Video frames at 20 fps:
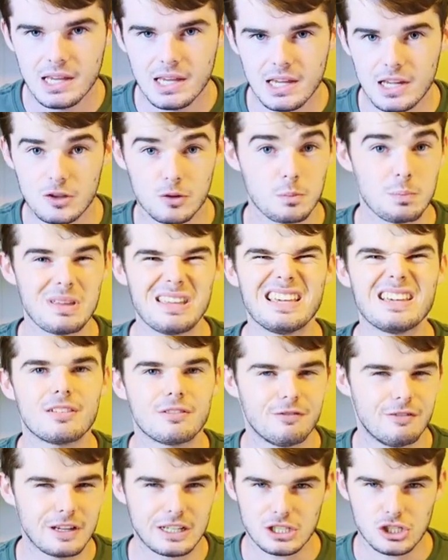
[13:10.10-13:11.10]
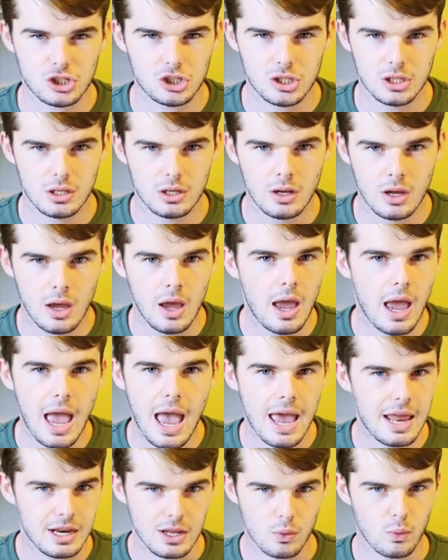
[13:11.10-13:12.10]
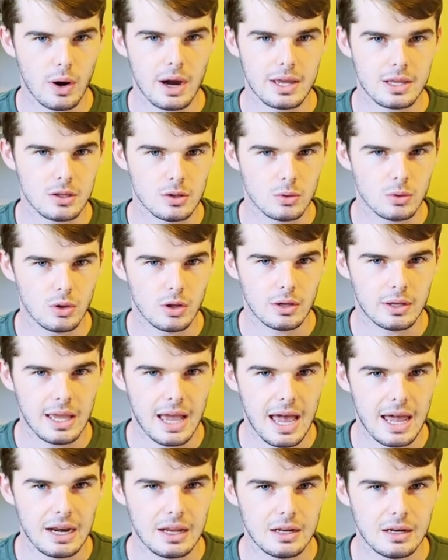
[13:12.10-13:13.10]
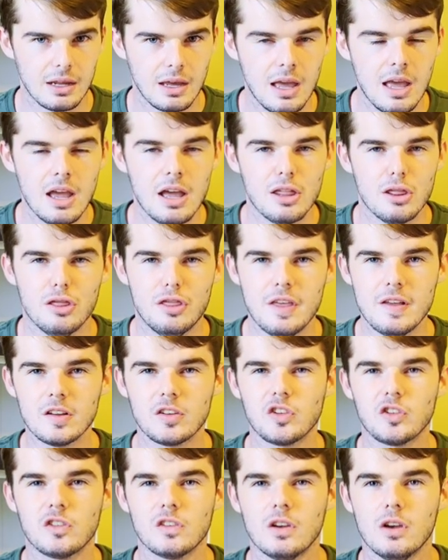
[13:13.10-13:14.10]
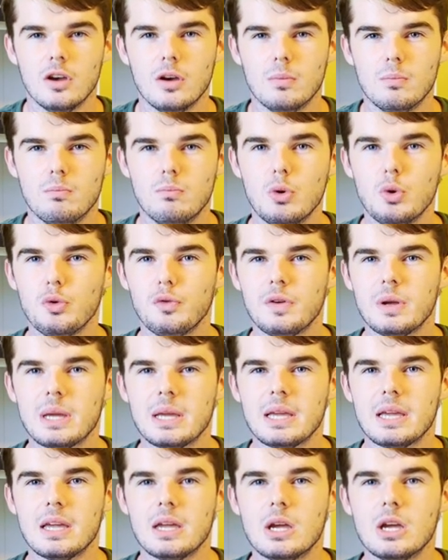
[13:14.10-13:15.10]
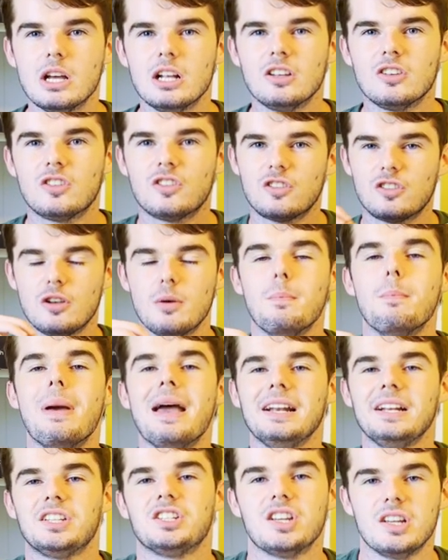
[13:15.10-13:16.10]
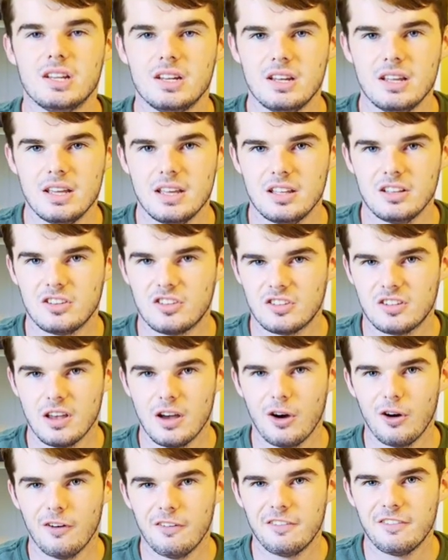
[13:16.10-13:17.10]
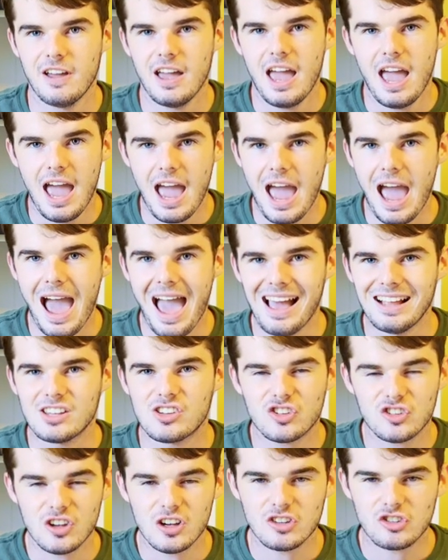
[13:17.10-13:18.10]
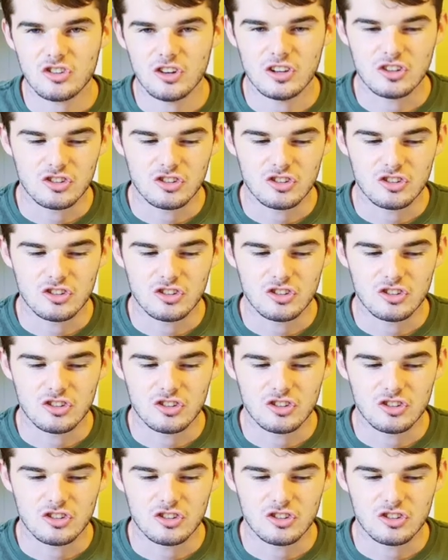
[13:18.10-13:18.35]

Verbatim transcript: it's peak fiction, any way you look at it. This movie cemented itself at such a